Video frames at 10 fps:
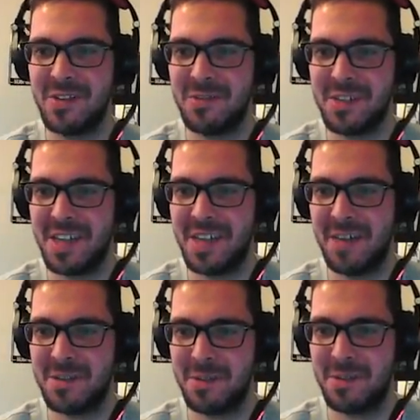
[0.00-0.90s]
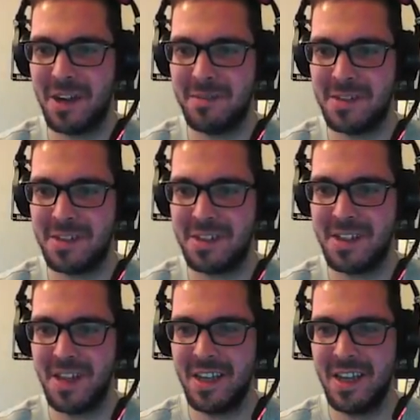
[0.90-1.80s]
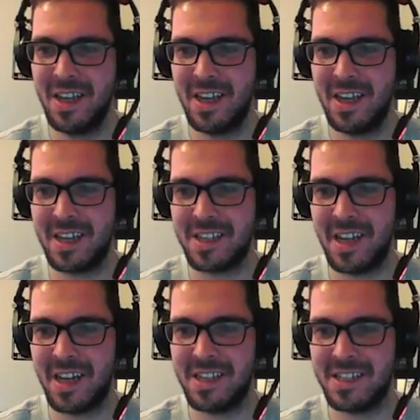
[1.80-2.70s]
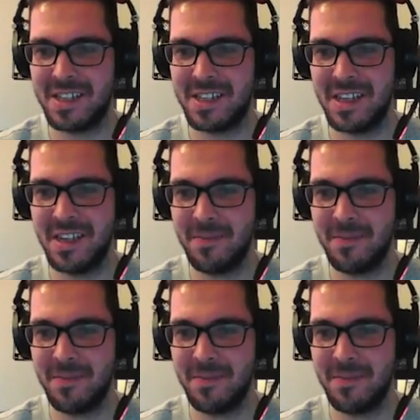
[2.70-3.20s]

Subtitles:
much damage, but I'm just excited to see.